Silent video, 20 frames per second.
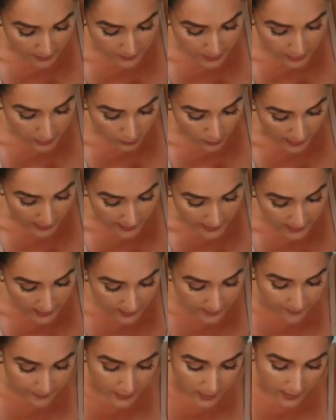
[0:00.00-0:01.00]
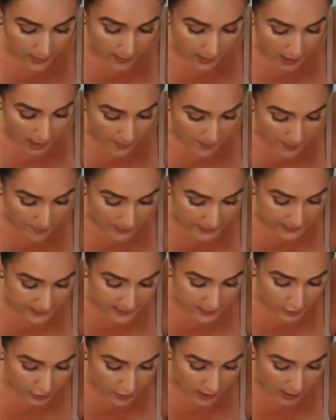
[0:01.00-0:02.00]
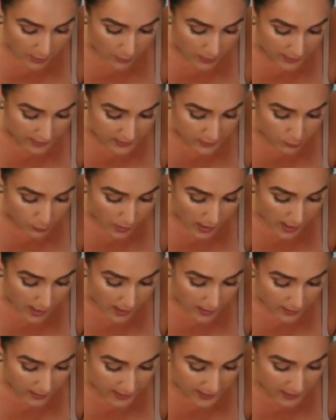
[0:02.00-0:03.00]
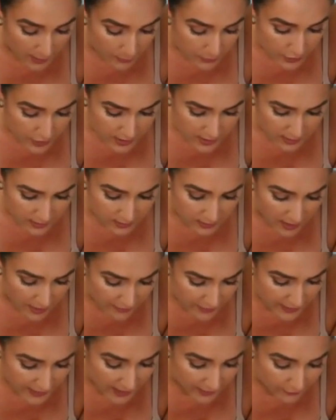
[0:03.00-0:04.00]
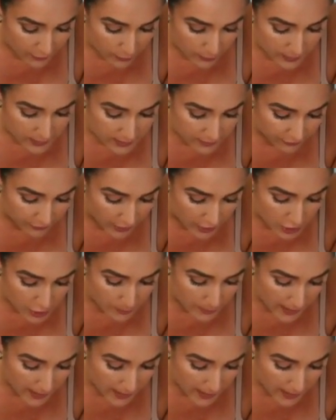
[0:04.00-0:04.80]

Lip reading: up to the wedding. And my sister got one as well. And I was just loving everyone's French